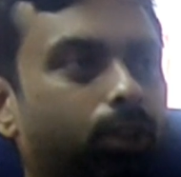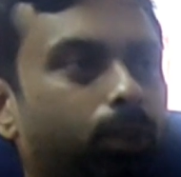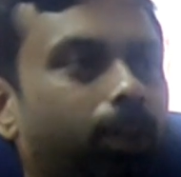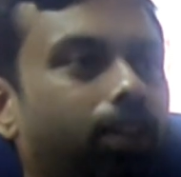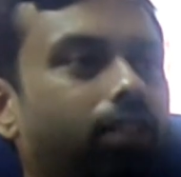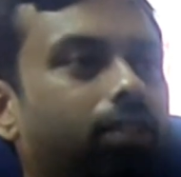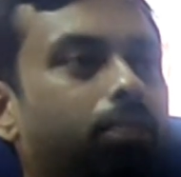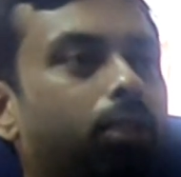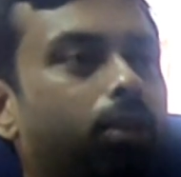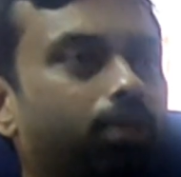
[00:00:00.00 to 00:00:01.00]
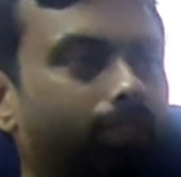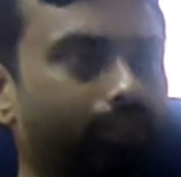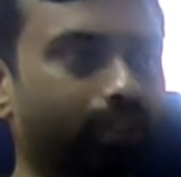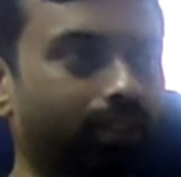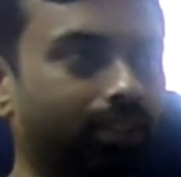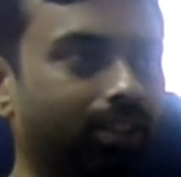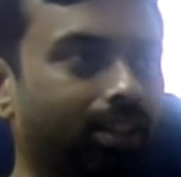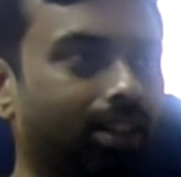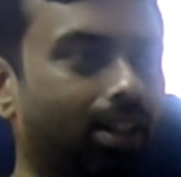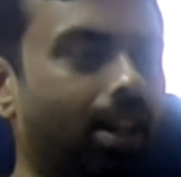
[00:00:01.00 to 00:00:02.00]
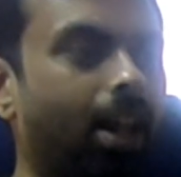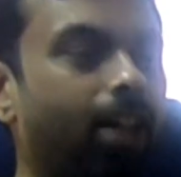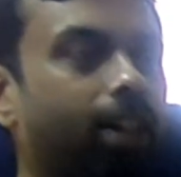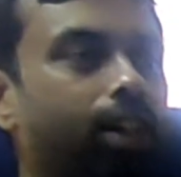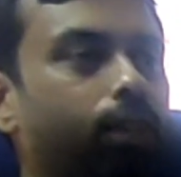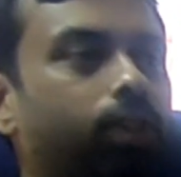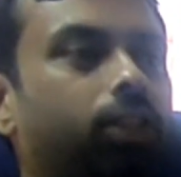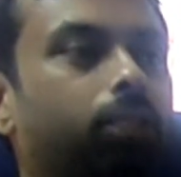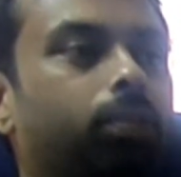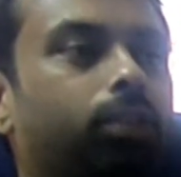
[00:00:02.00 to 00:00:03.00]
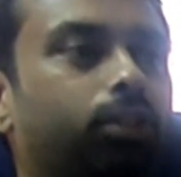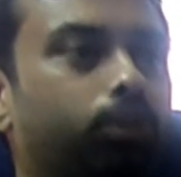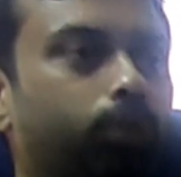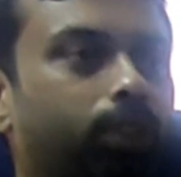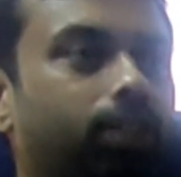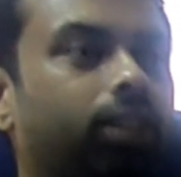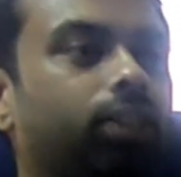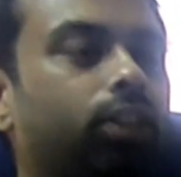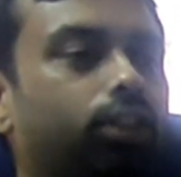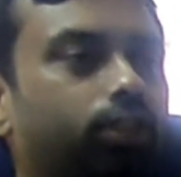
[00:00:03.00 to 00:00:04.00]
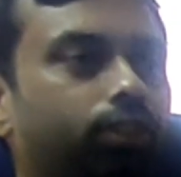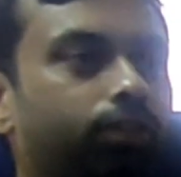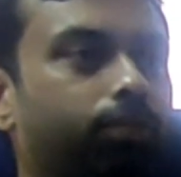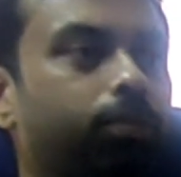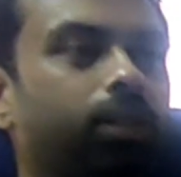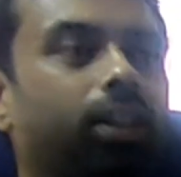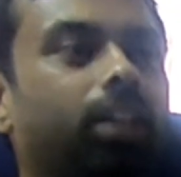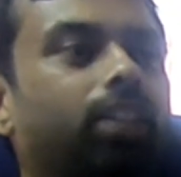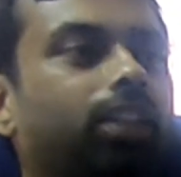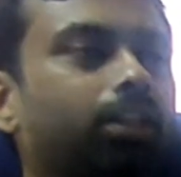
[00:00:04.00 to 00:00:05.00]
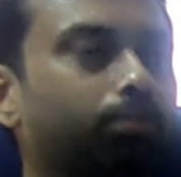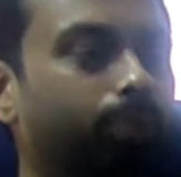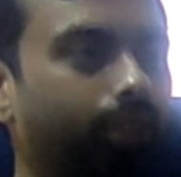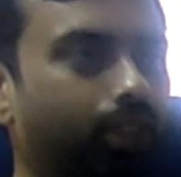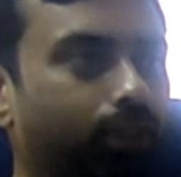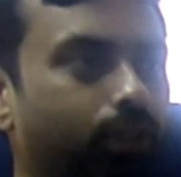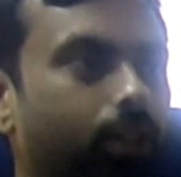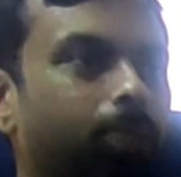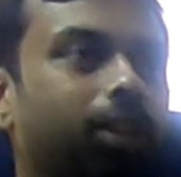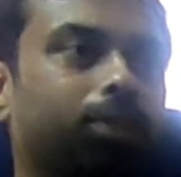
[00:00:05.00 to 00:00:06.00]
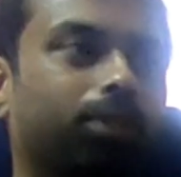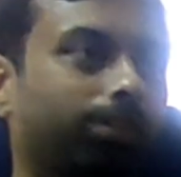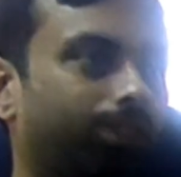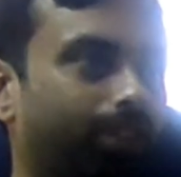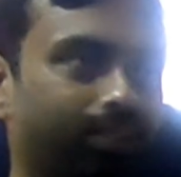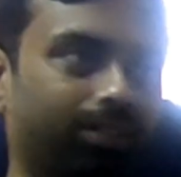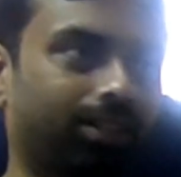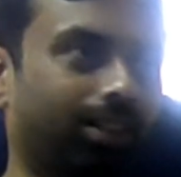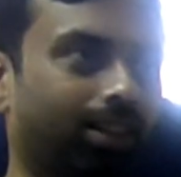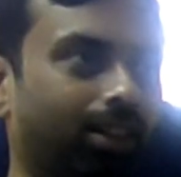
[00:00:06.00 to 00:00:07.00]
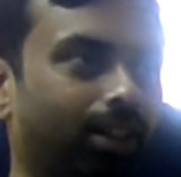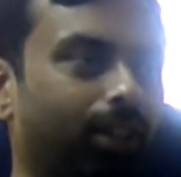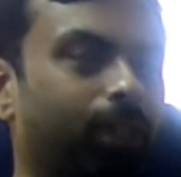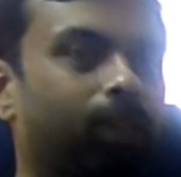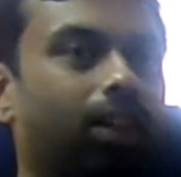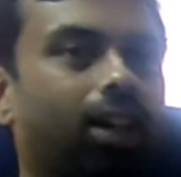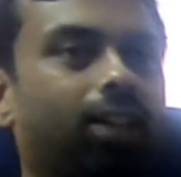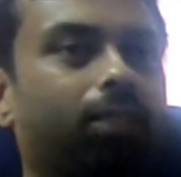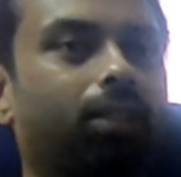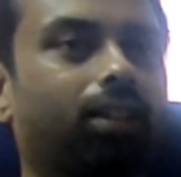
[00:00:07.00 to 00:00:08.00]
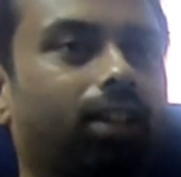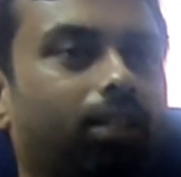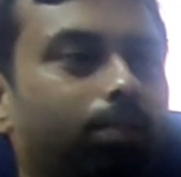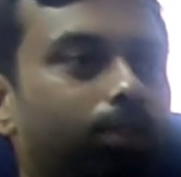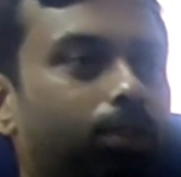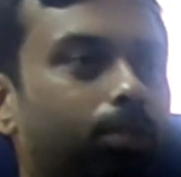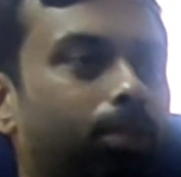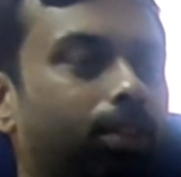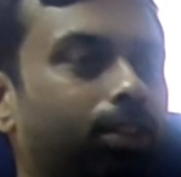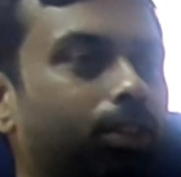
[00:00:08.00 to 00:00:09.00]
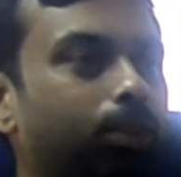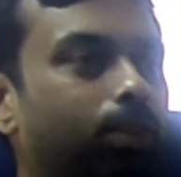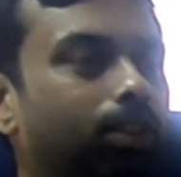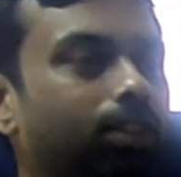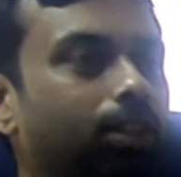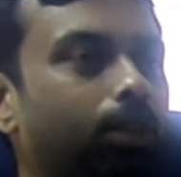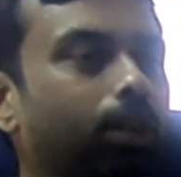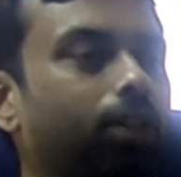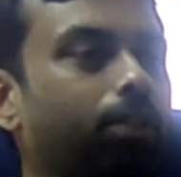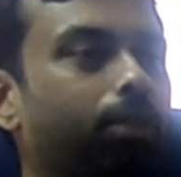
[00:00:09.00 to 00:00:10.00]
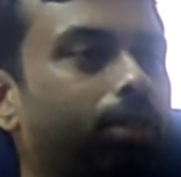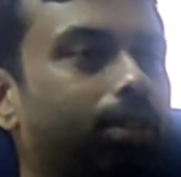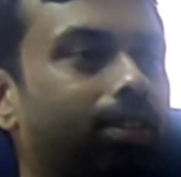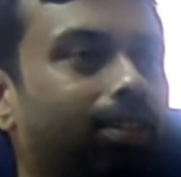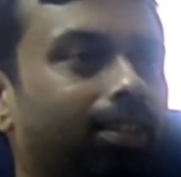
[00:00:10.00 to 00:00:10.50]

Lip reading: on various employability skills. And I was the person who was in charge of bringing the companies for the placement drive. So the ultimate aim is to place the students in a well-reputed